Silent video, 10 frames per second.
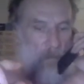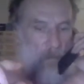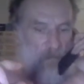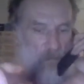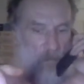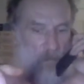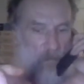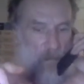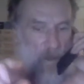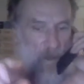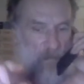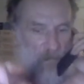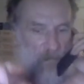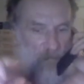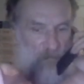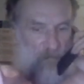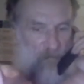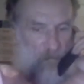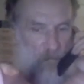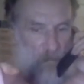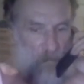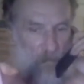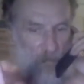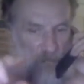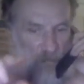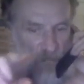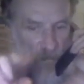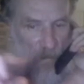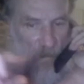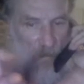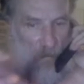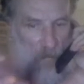my Twitter, at Gary CPR, GaryCPR.